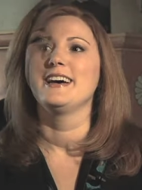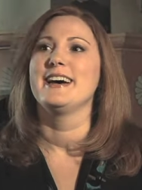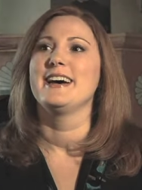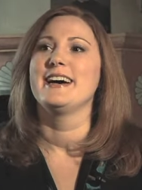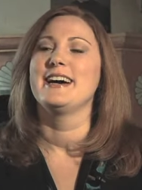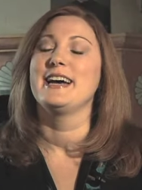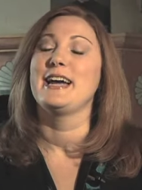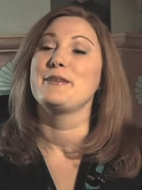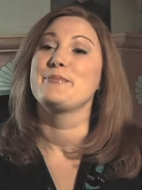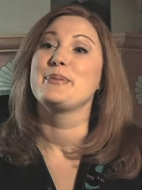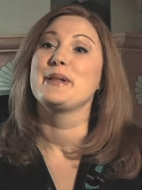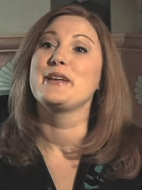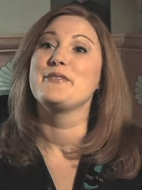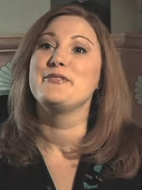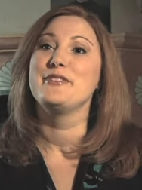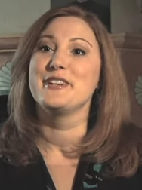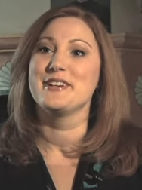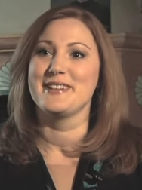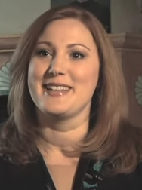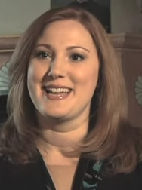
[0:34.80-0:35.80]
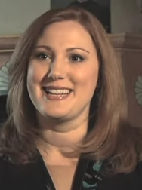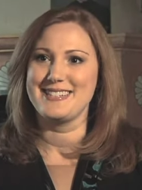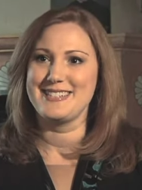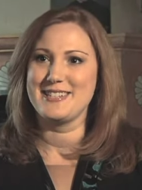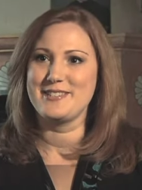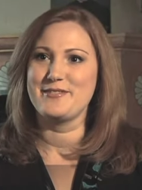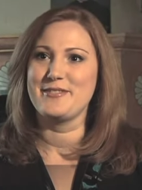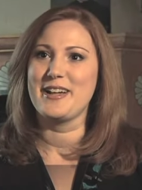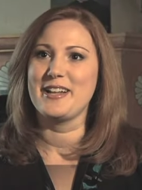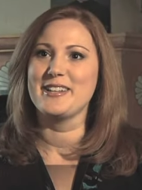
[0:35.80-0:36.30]
I play
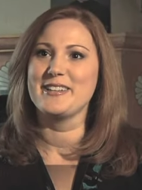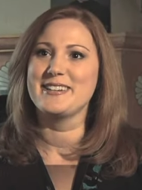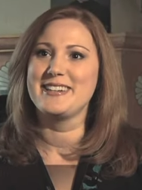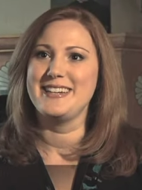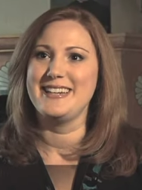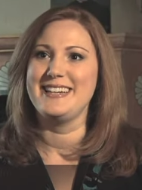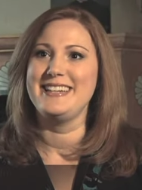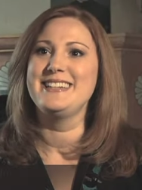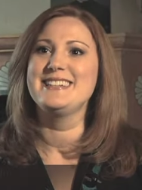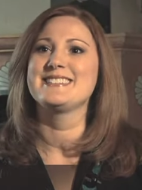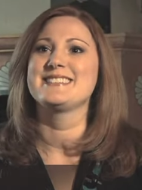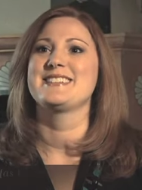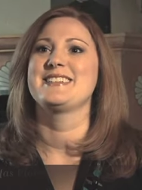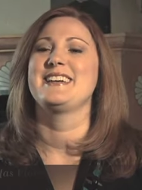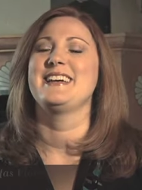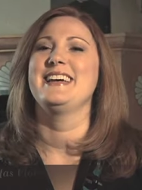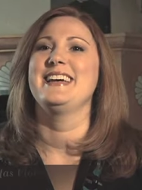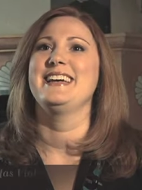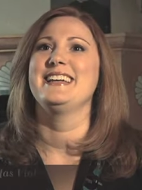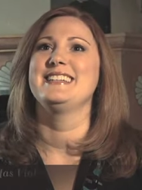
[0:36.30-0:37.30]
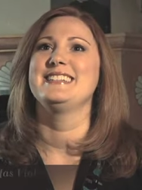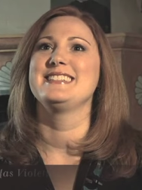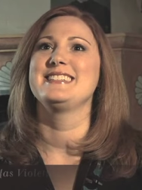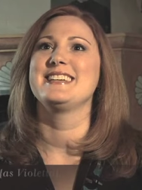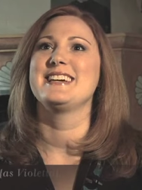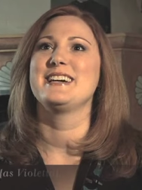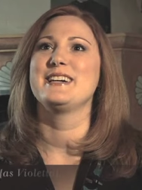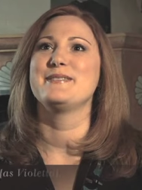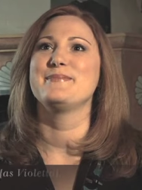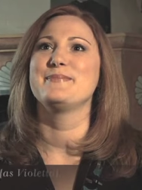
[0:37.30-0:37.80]
Violetta Valéry, and
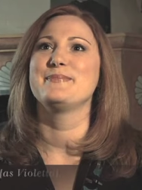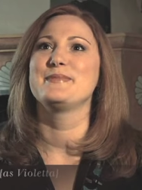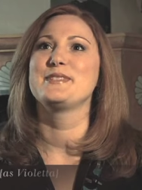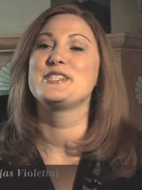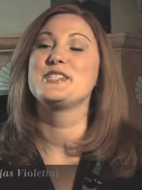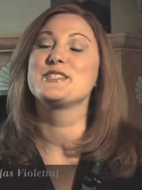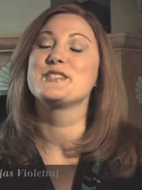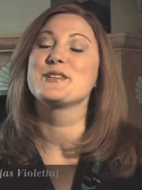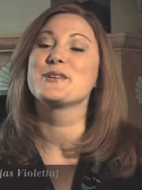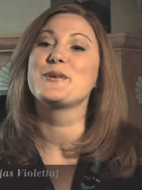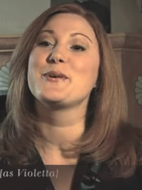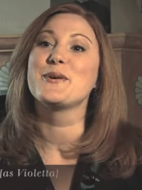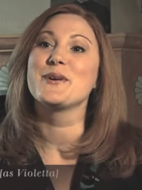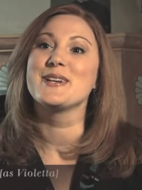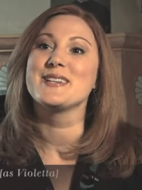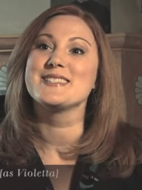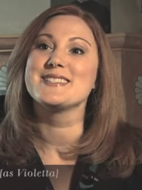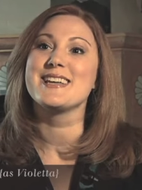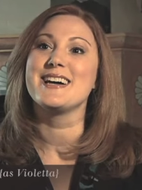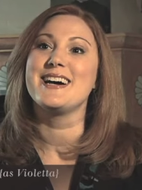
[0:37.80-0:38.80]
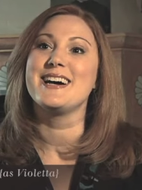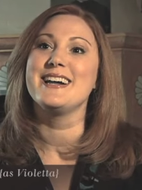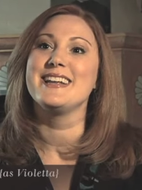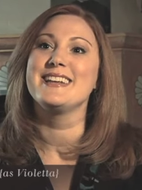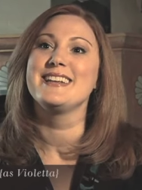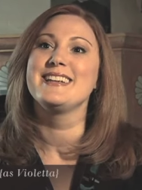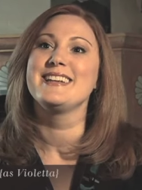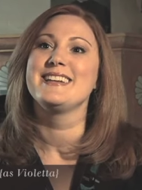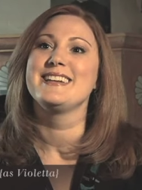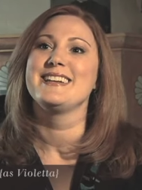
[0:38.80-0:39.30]
um, she's the
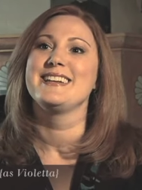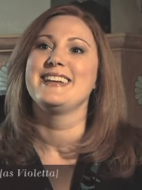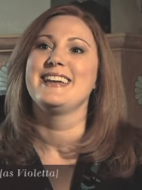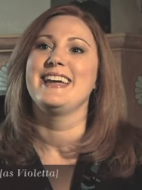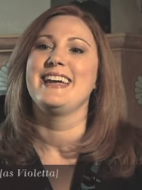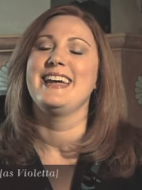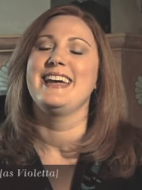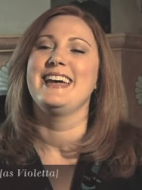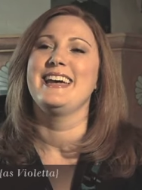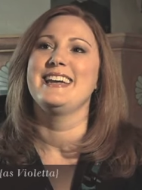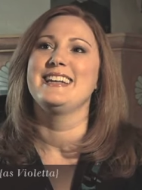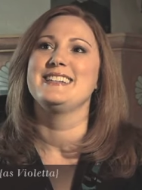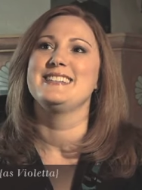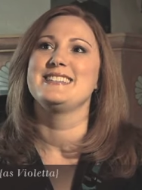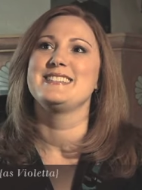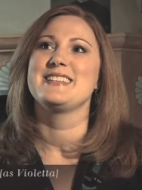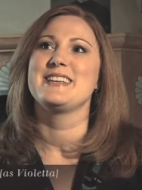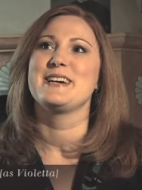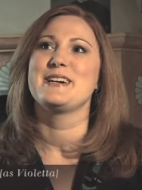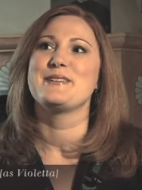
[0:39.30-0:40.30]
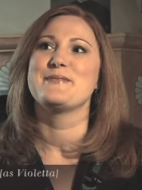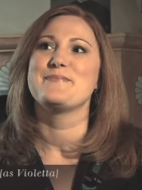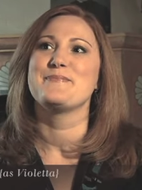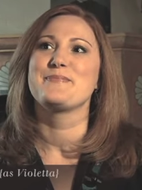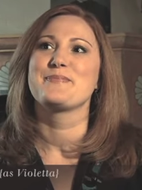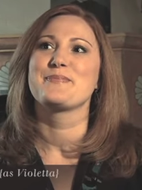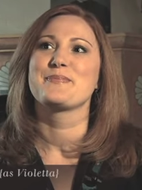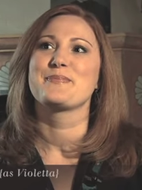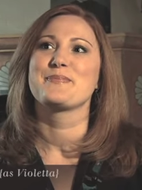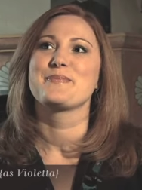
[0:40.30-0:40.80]
courtesan, and um,
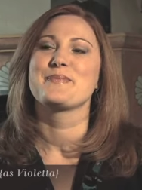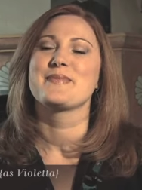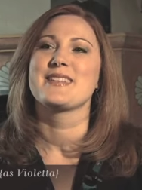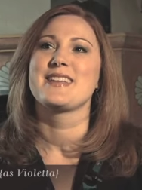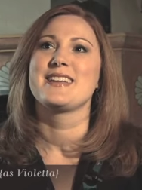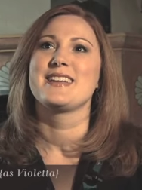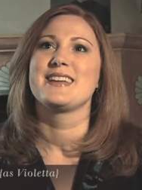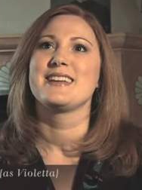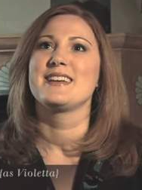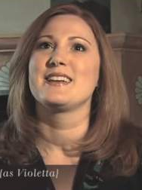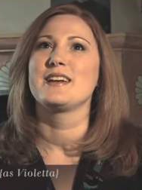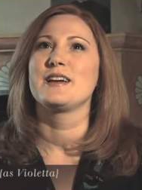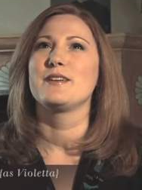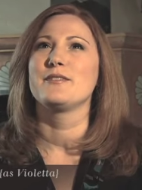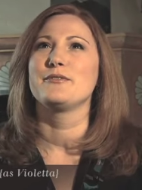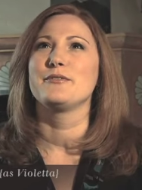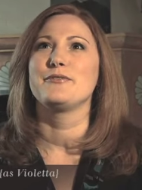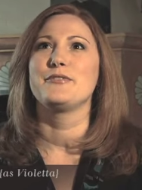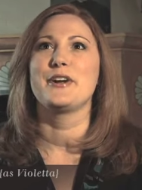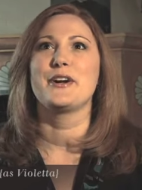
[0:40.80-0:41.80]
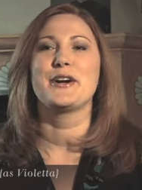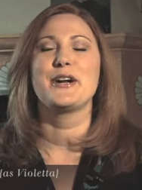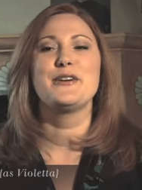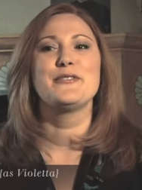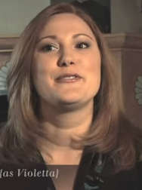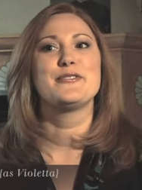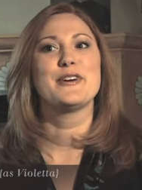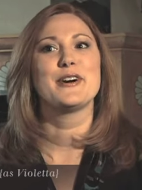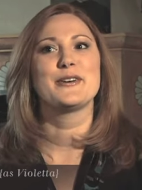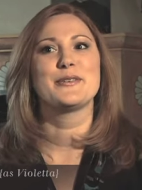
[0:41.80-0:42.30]
very
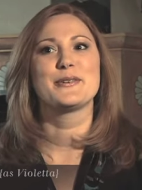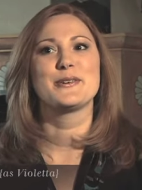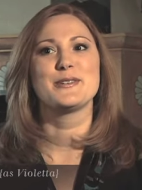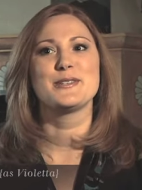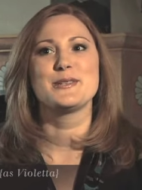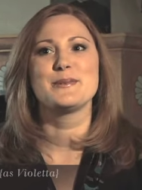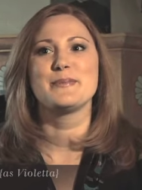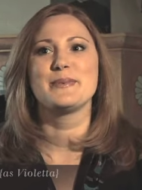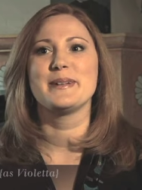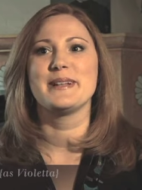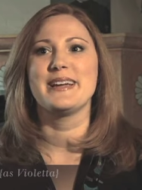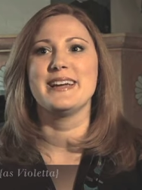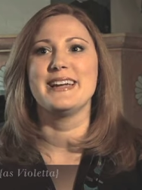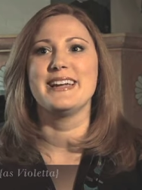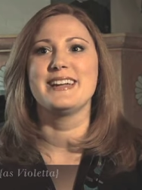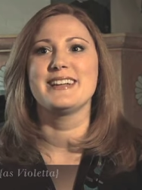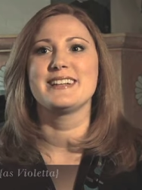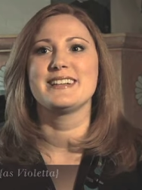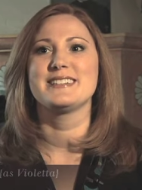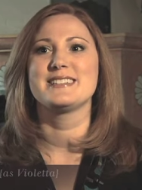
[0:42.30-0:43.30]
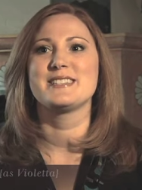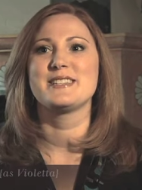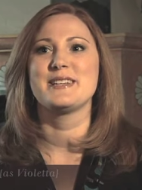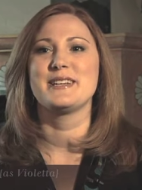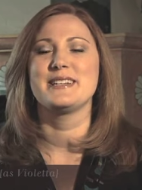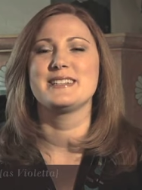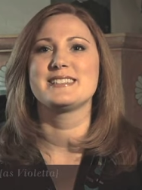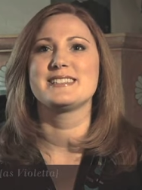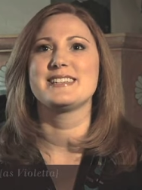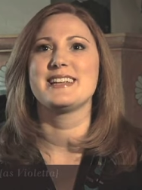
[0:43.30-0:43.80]
fun role to play. It's,
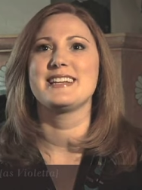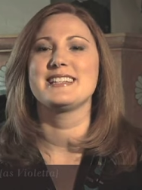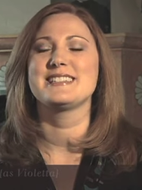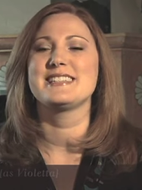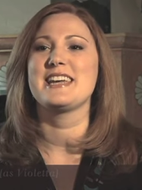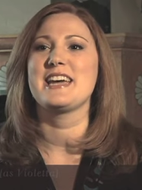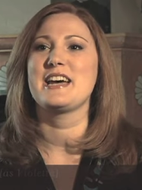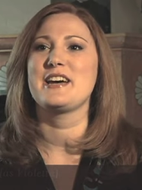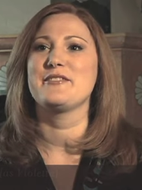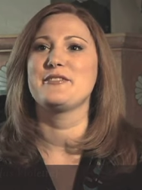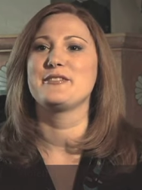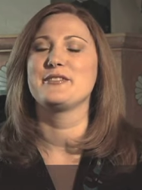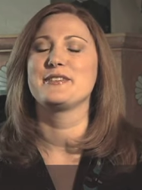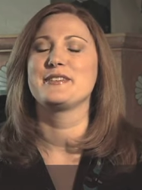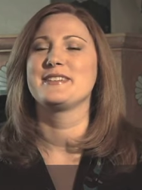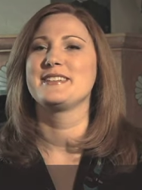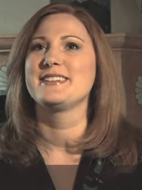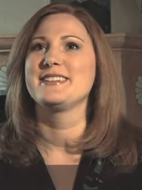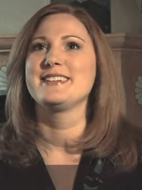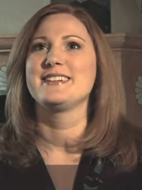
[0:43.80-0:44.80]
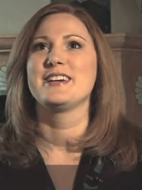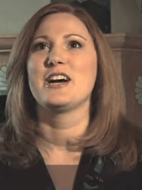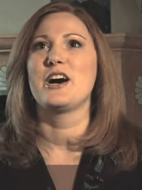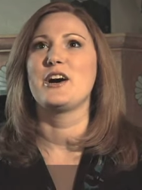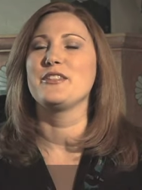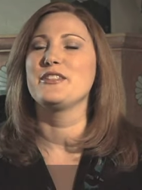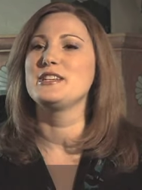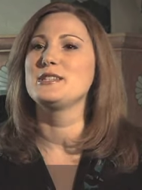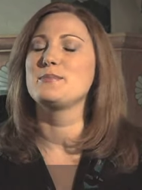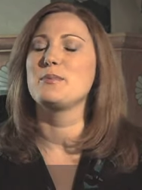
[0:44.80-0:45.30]
it's nice to have
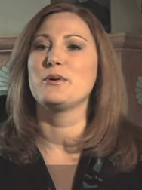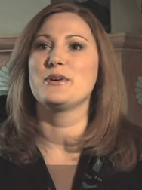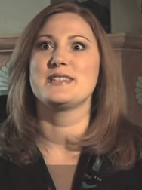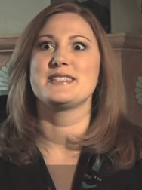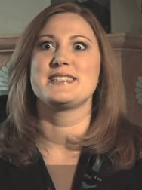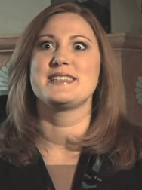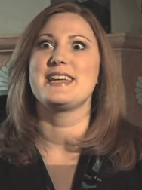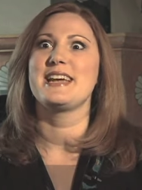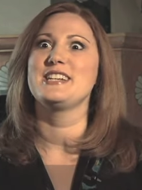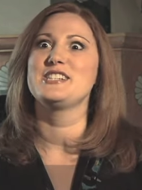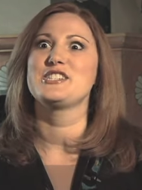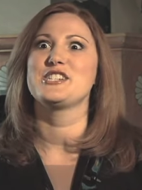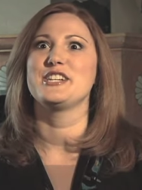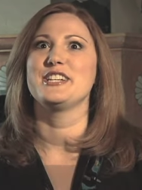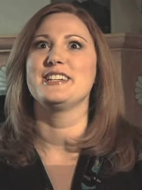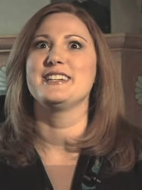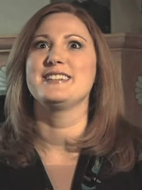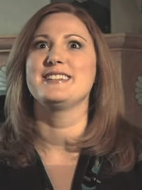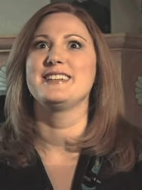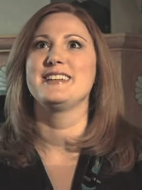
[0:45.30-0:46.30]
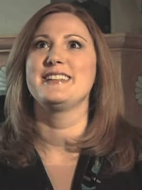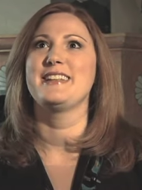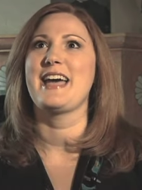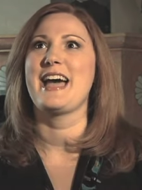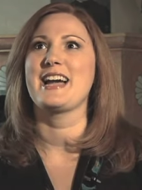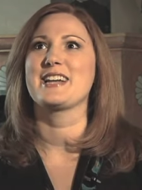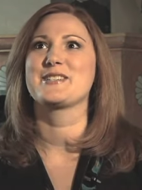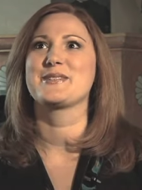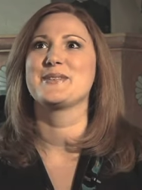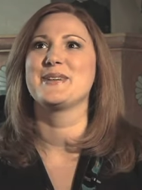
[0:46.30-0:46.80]
all these boys' attention in
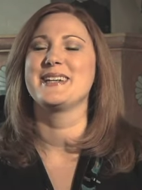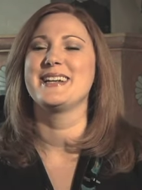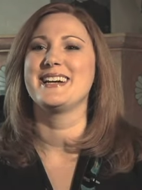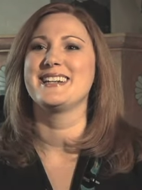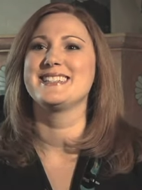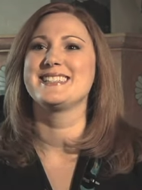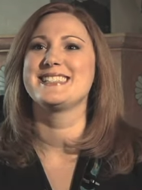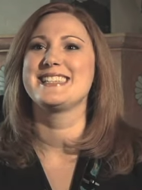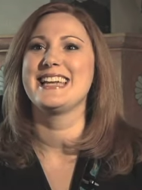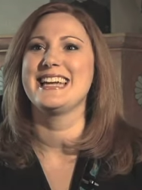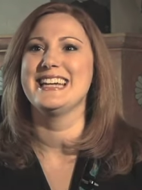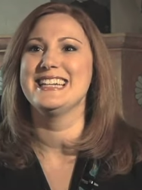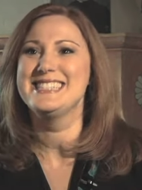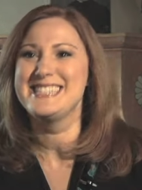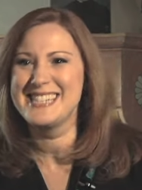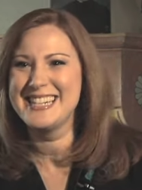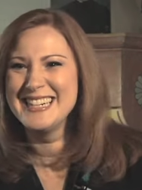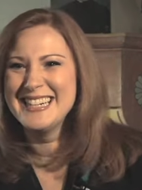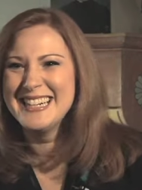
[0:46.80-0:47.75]
Act One on stage.